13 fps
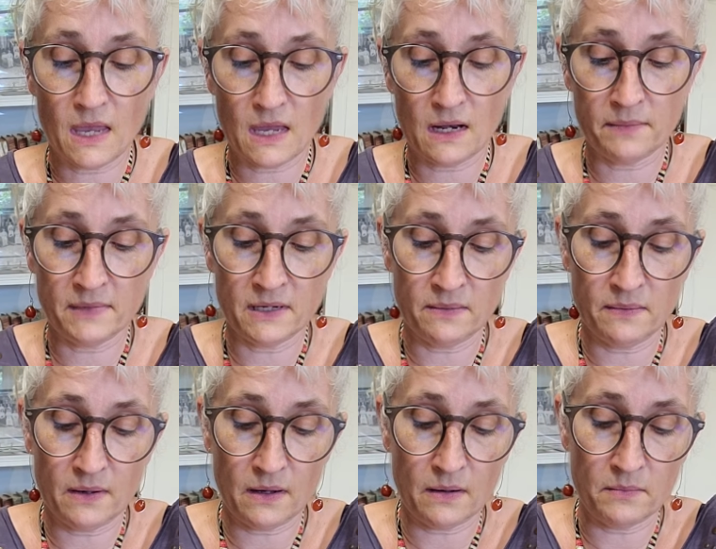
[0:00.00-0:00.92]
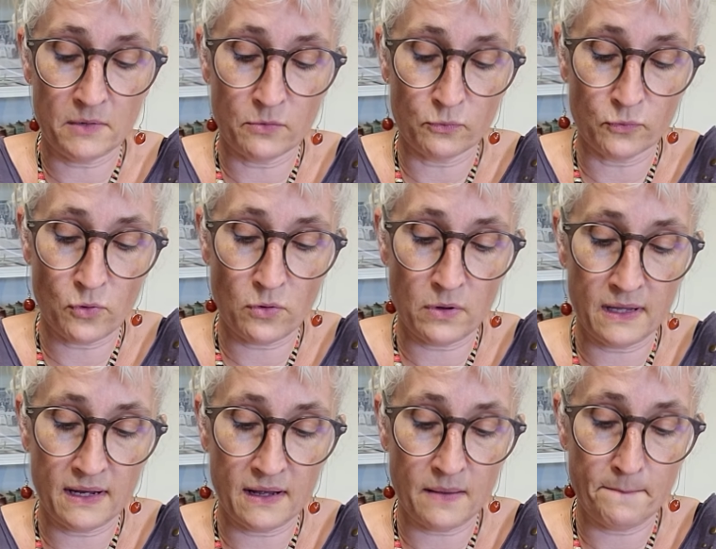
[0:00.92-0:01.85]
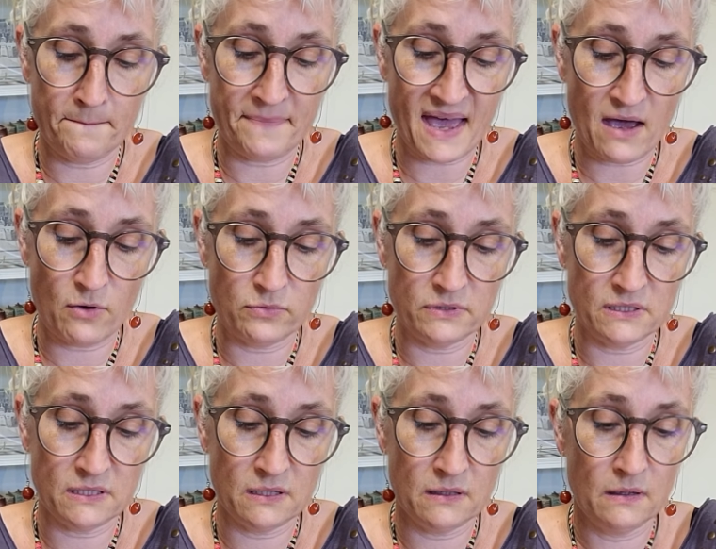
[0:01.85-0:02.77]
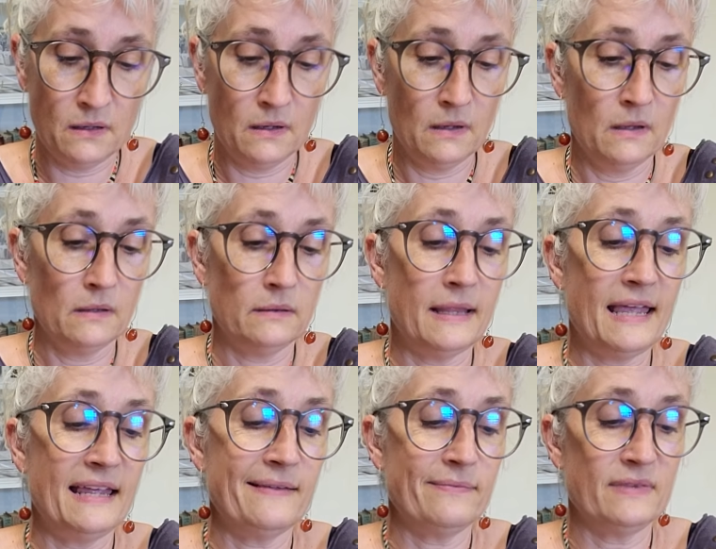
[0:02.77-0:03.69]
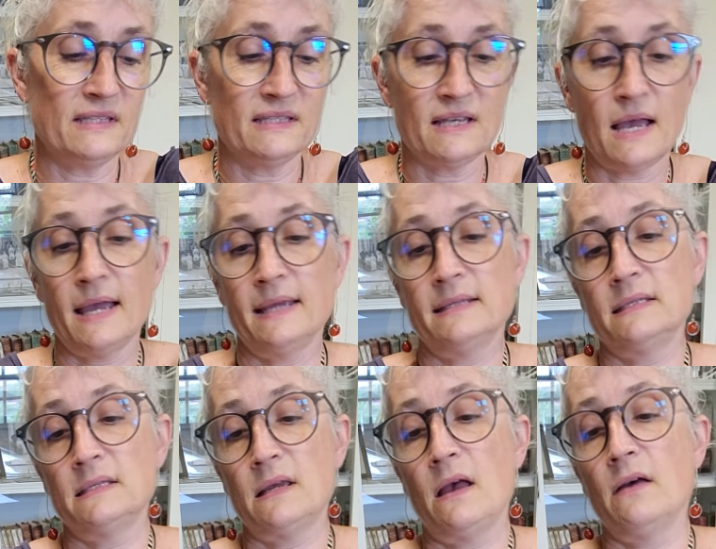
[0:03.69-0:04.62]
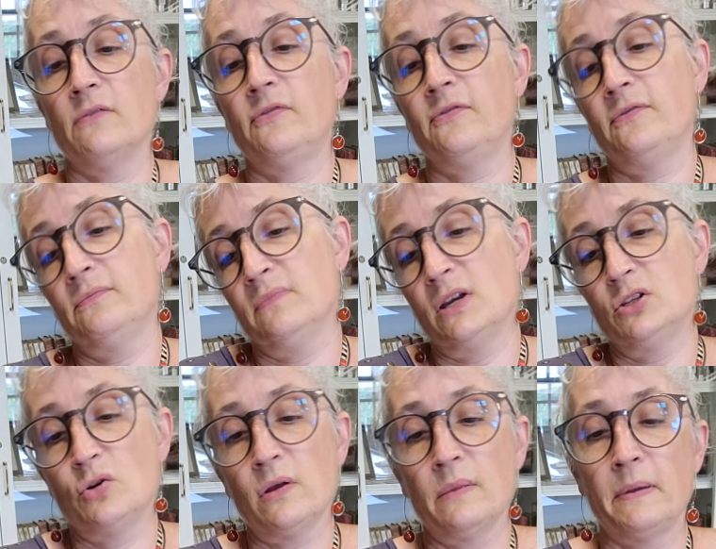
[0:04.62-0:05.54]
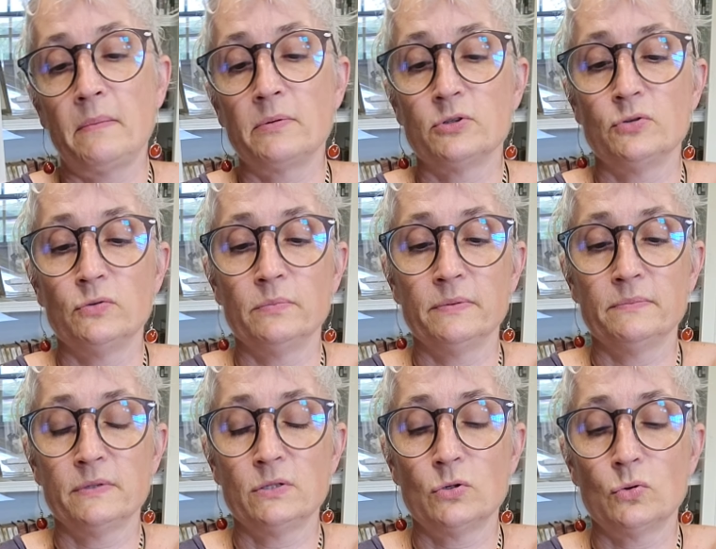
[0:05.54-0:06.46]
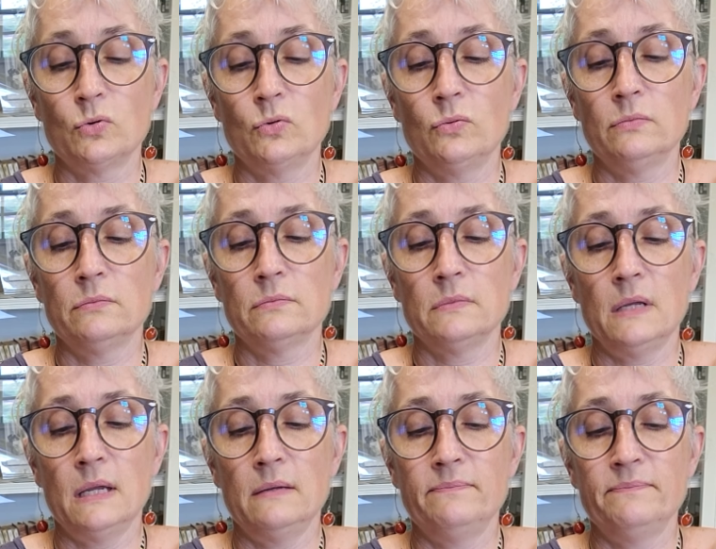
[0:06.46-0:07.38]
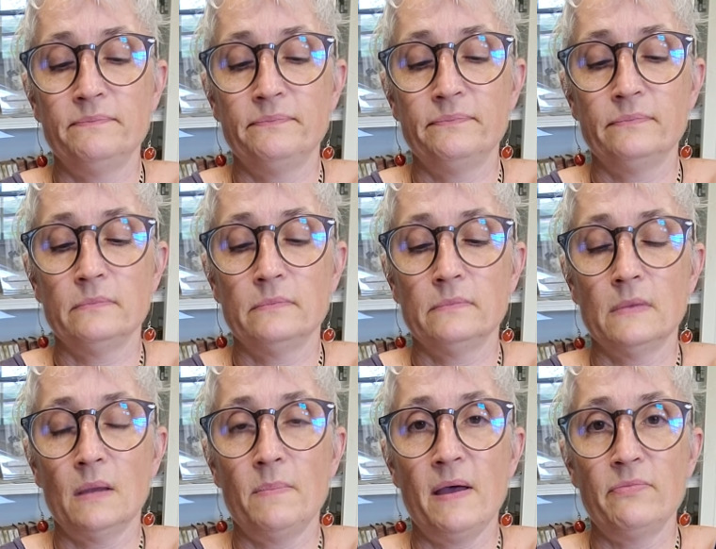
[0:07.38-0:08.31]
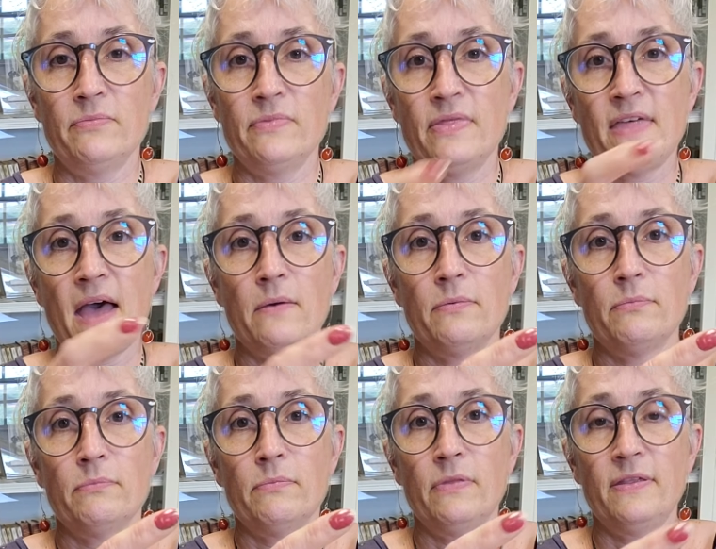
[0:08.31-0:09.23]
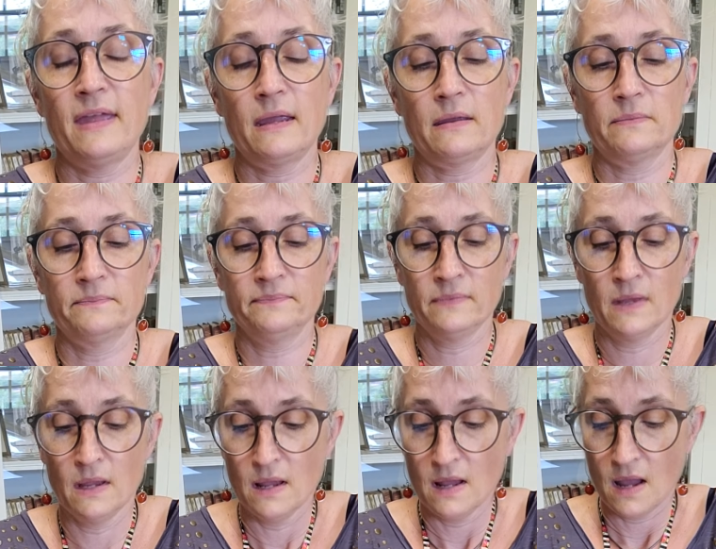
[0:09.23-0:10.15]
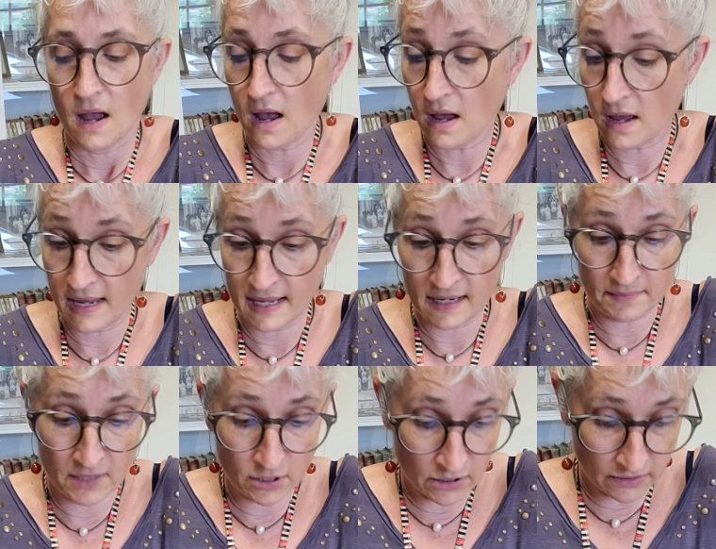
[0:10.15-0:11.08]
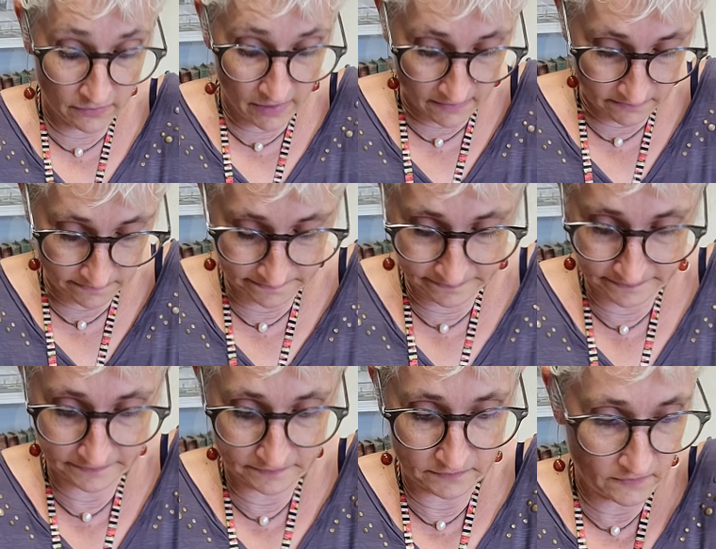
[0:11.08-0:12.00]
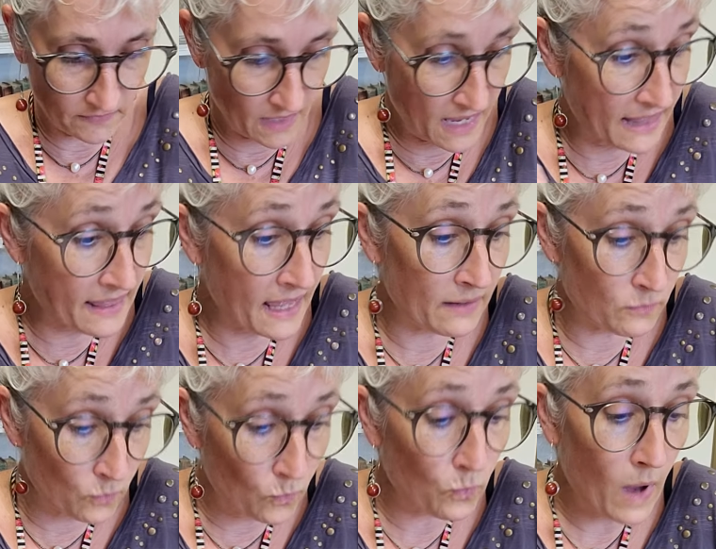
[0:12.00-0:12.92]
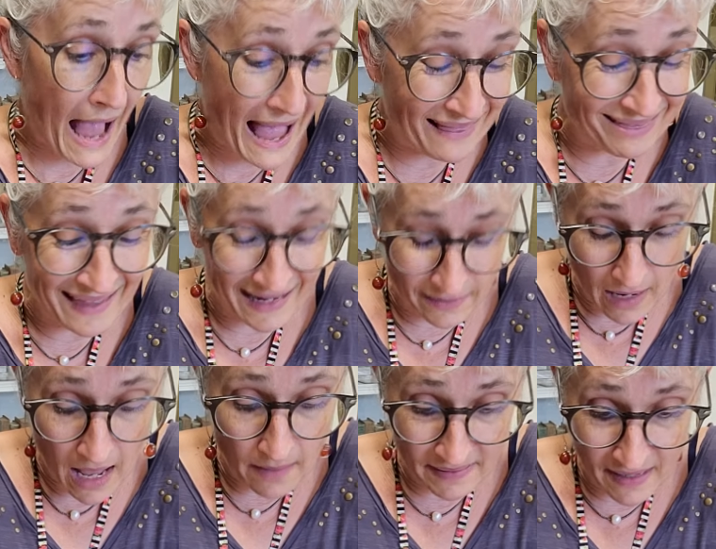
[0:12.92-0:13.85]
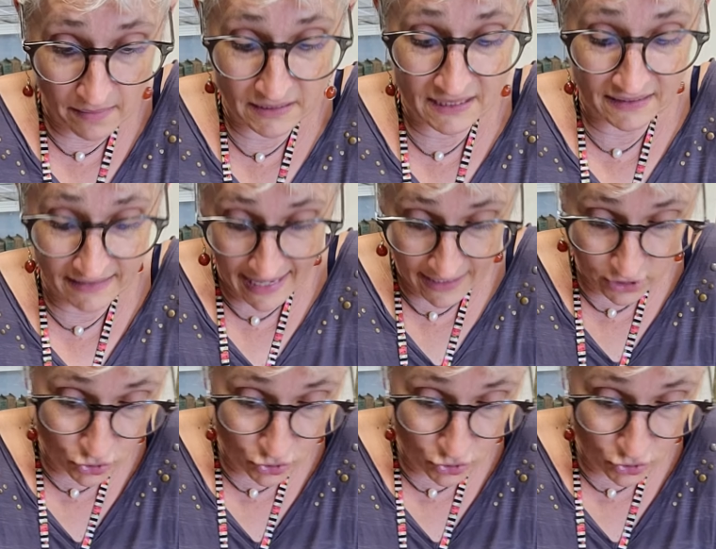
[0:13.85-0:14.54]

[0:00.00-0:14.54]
and I'm gonna roll it about like the size of a toilet paper tube, so like about that thick, and I'm gonna glue it, and then I'll be able to let it